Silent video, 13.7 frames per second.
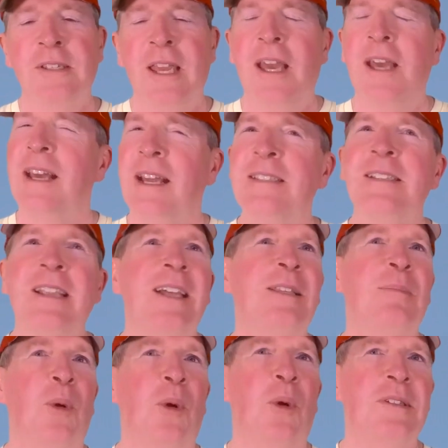Yeah, that's not the
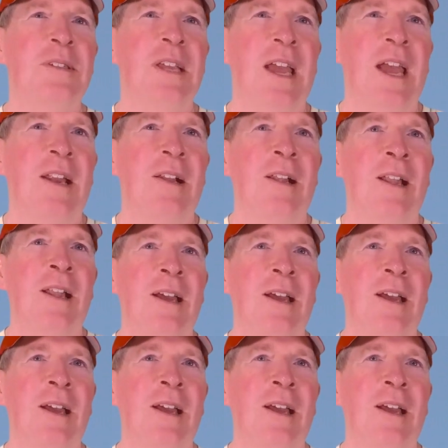Port of Seattle.